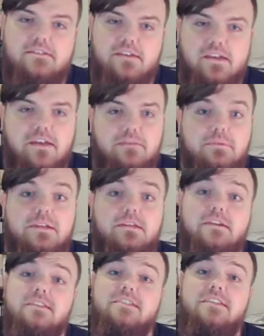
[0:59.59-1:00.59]
and begin to
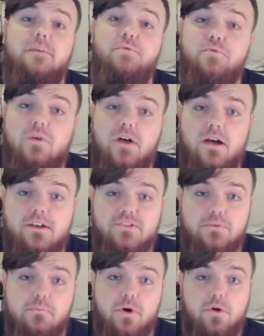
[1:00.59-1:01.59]
conceptualize the
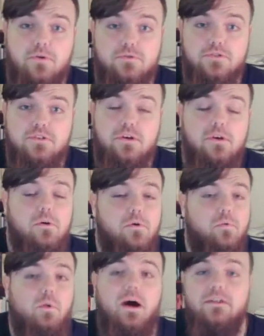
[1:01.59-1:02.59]
modes,
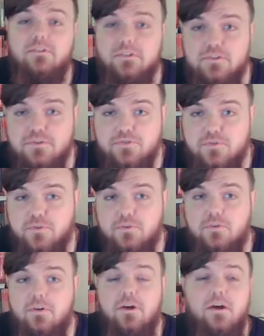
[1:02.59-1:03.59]
why they're useful,
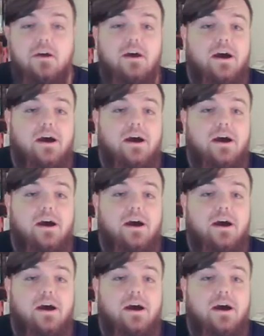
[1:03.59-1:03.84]
how